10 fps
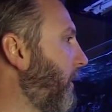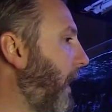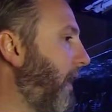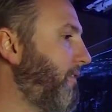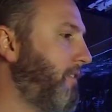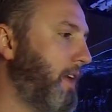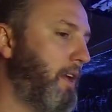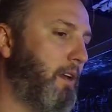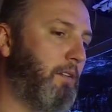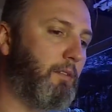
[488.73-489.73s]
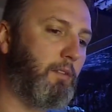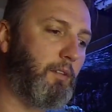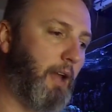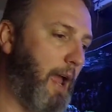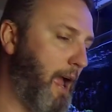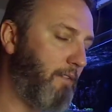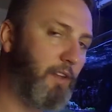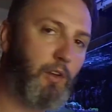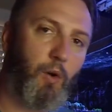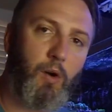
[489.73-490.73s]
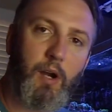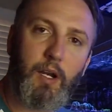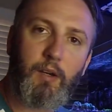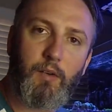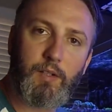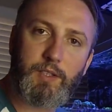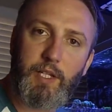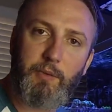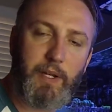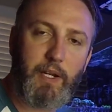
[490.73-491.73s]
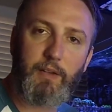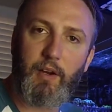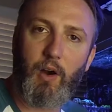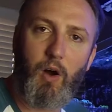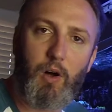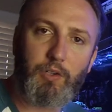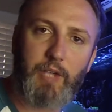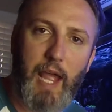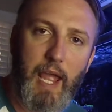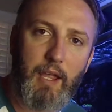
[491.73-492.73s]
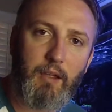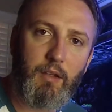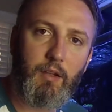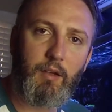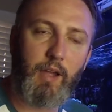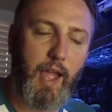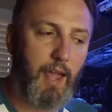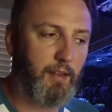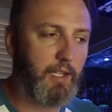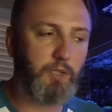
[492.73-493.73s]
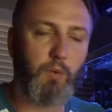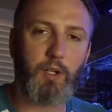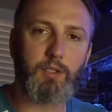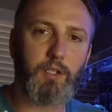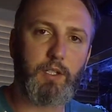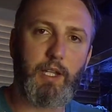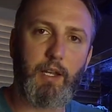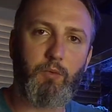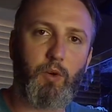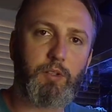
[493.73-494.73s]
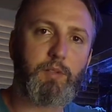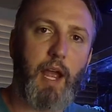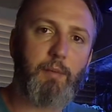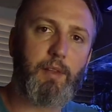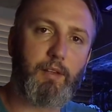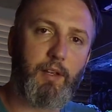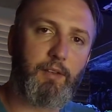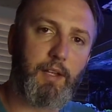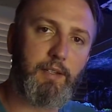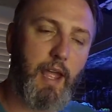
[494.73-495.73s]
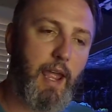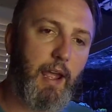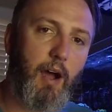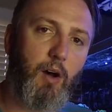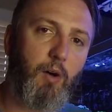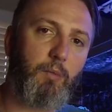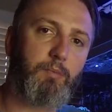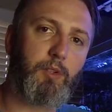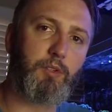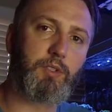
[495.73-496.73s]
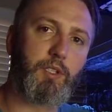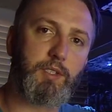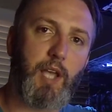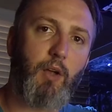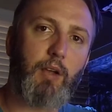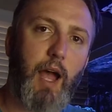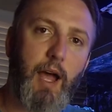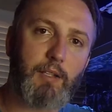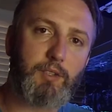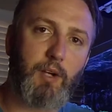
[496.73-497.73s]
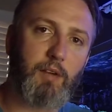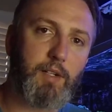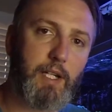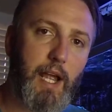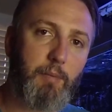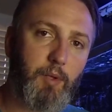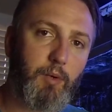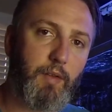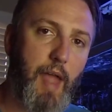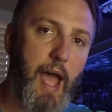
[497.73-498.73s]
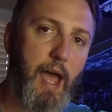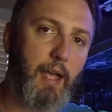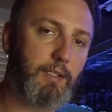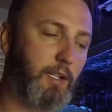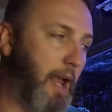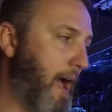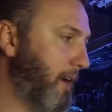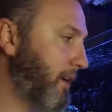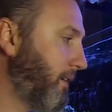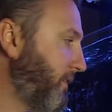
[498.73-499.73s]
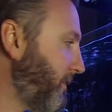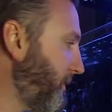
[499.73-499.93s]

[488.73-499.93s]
I have the nori or the seaweed in there all day. At least one time in the day, I'll do the Celcon, so every day I'm doing that as an additive.